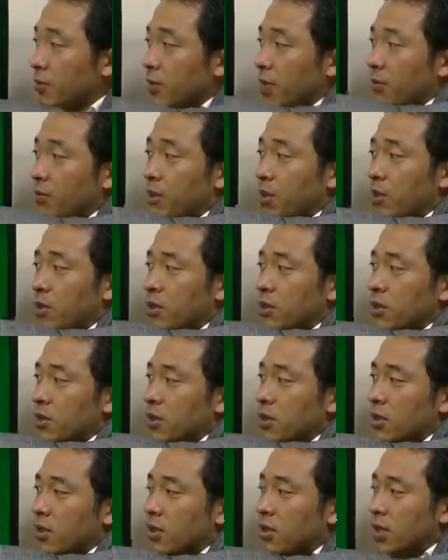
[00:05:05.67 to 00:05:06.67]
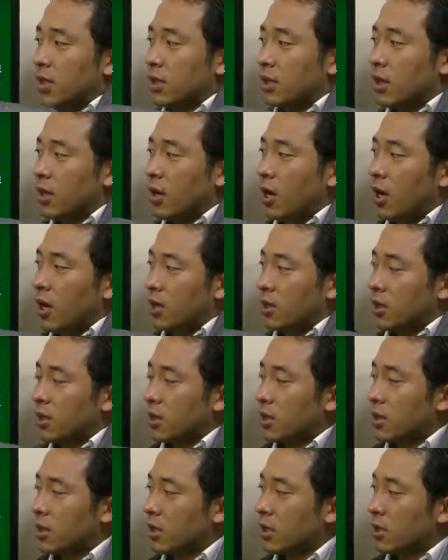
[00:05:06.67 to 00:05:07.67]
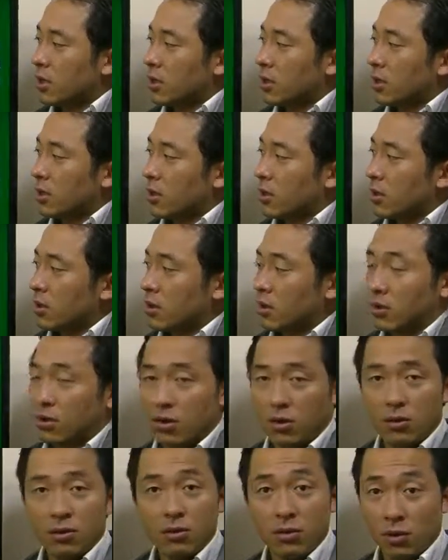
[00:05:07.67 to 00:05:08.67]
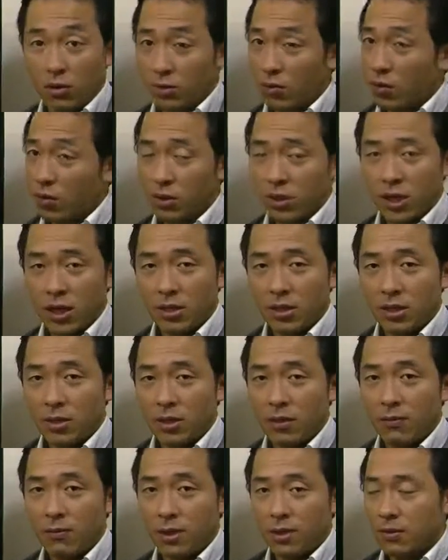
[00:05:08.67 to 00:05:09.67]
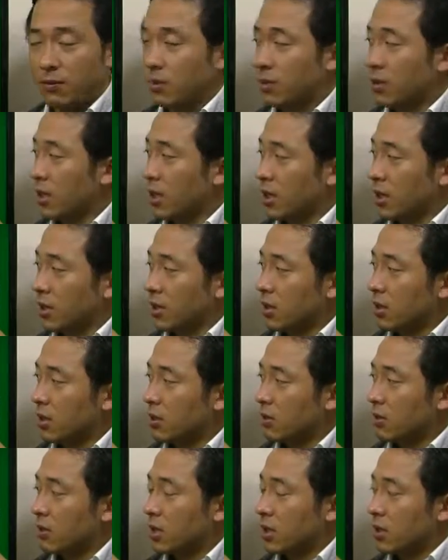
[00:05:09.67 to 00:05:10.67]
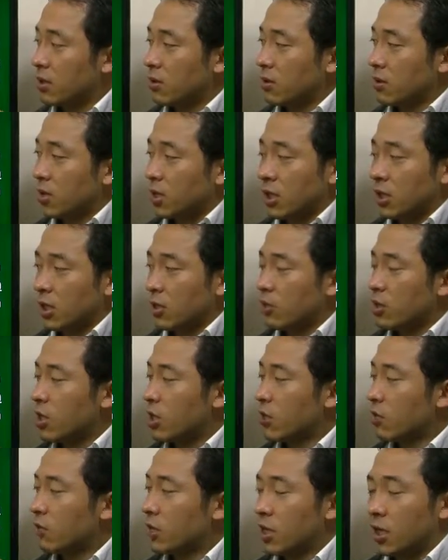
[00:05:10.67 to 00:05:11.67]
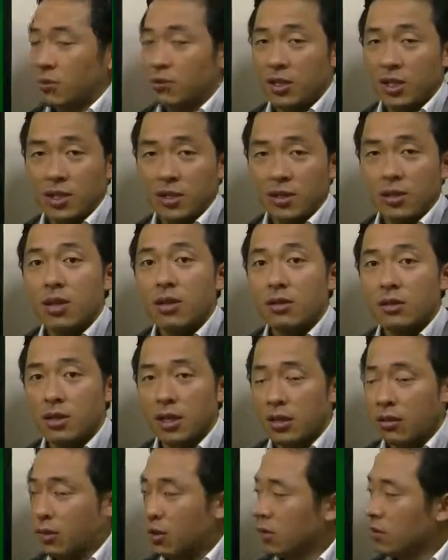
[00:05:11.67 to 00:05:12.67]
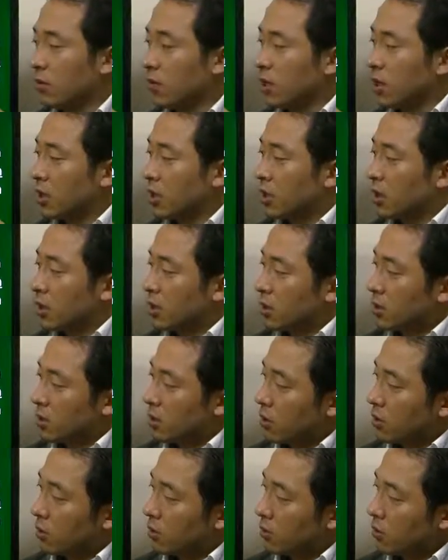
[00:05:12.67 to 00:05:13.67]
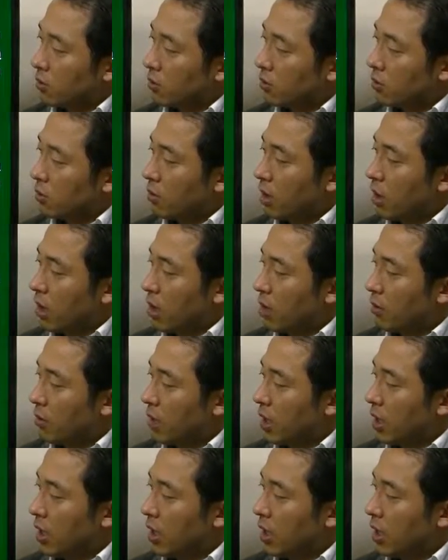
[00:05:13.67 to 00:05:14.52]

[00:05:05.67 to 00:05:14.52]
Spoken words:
because that's a loss, you won't get a refund for that. Your taxable income becomes just zero, so you have